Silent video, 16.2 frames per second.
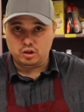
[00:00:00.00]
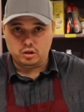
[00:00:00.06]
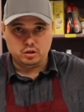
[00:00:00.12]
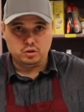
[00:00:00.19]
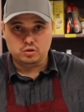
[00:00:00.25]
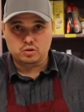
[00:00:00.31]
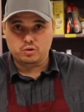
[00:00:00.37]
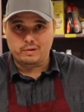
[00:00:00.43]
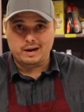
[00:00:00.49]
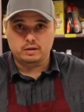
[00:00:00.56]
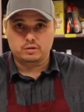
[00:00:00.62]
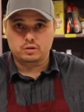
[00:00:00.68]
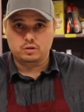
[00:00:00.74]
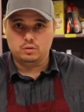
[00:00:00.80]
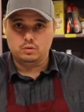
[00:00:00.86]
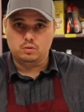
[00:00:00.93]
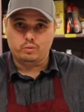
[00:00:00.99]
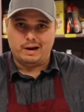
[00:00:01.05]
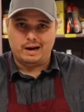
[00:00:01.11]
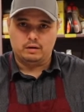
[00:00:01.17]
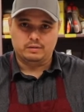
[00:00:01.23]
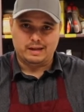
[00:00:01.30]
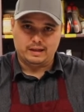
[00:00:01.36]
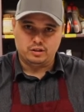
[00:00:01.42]
You can use ground too.
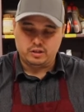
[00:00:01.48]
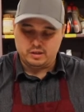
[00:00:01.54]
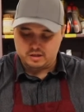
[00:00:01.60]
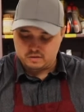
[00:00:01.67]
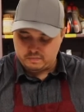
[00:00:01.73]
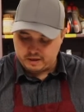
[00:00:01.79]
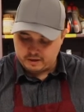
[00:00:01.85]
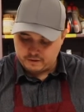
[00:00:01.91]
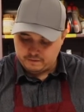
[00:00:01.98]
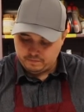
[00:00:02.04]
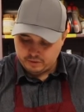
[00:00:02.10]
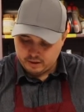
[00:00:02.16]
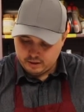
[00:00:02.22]
Ground digests better.